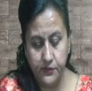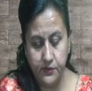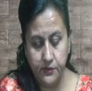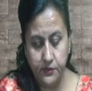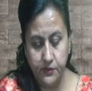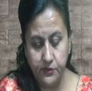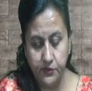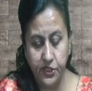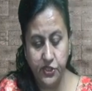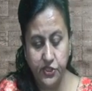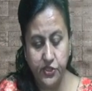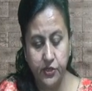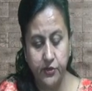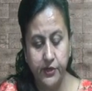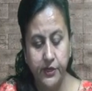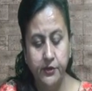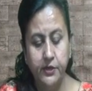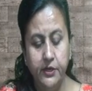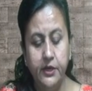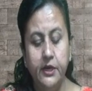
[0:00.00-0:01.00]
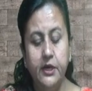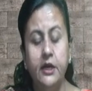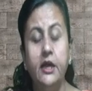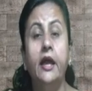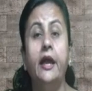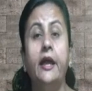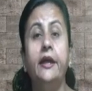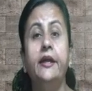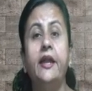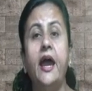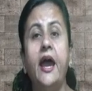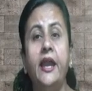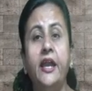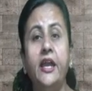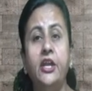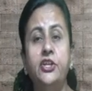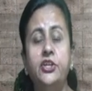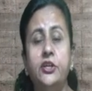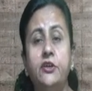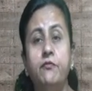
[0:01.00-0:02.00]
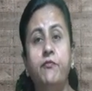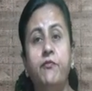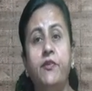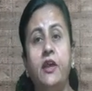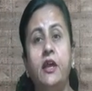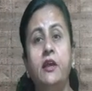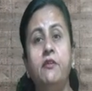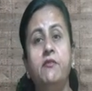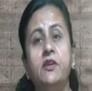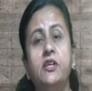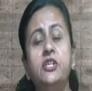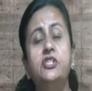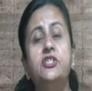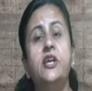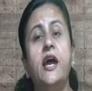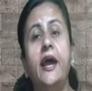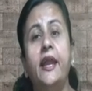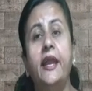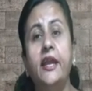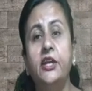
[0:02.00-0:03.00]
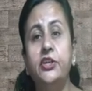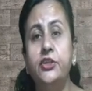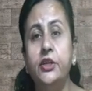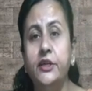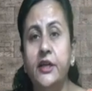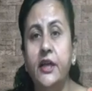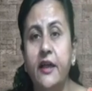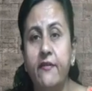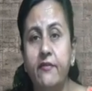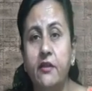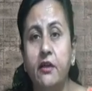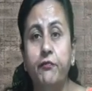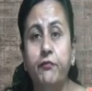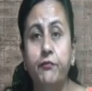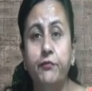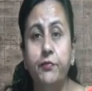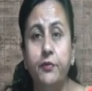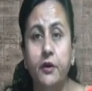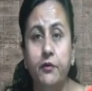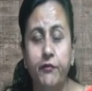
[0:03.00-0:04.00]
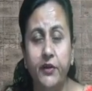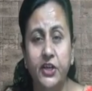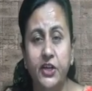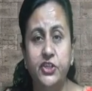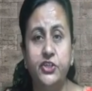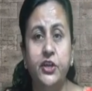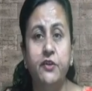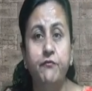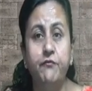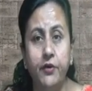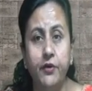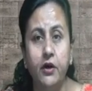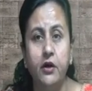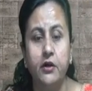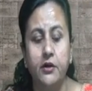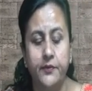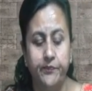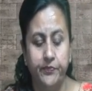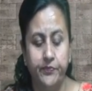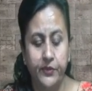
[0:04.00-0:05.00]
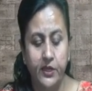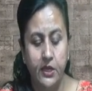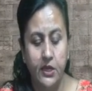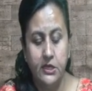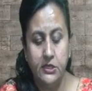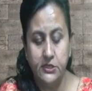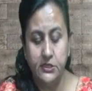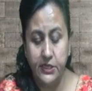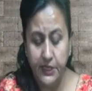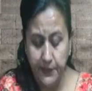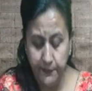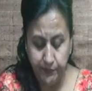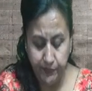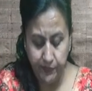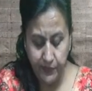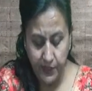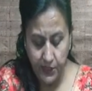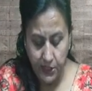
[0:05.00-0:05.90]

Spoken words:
See children, direction. In which direction does the friction work? See,